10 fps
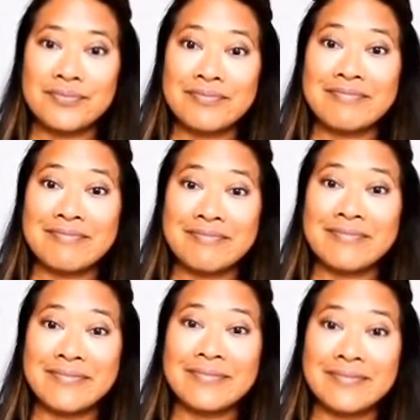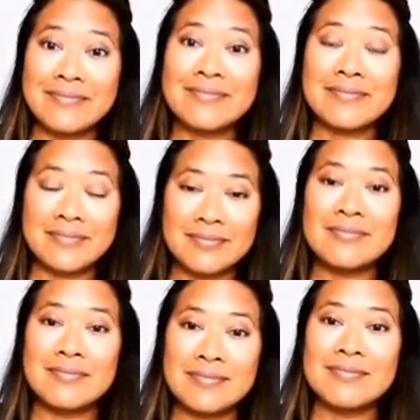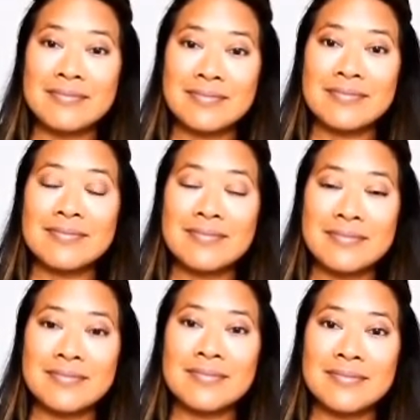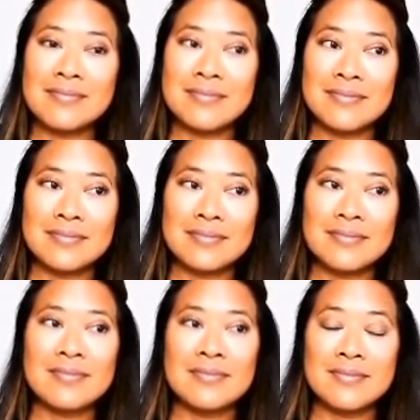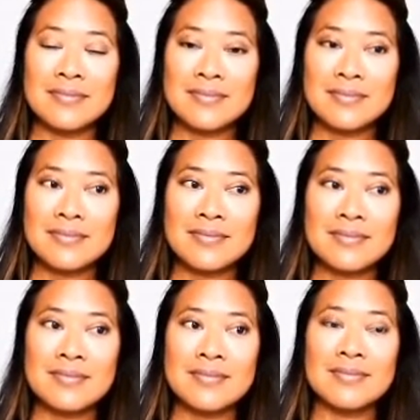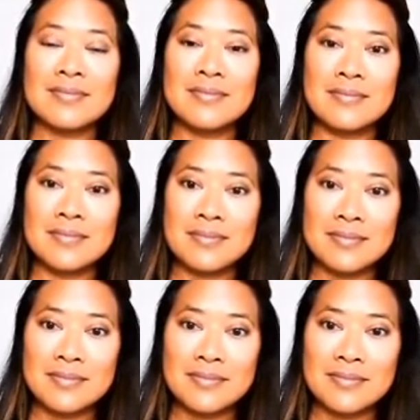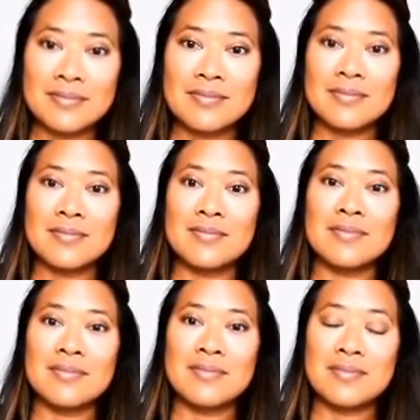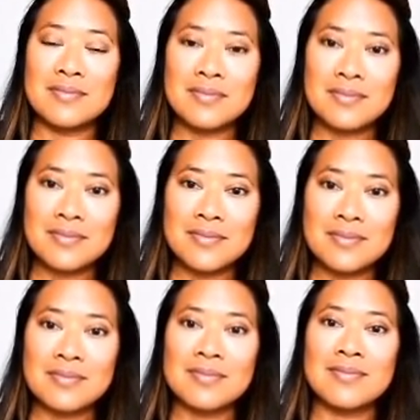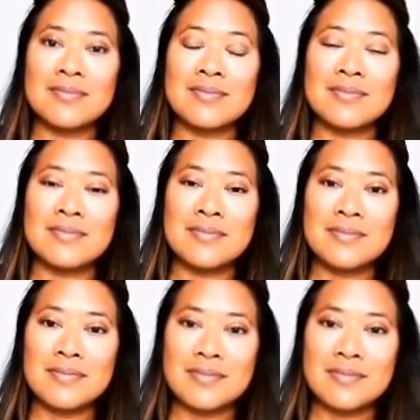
This person isn't speaking.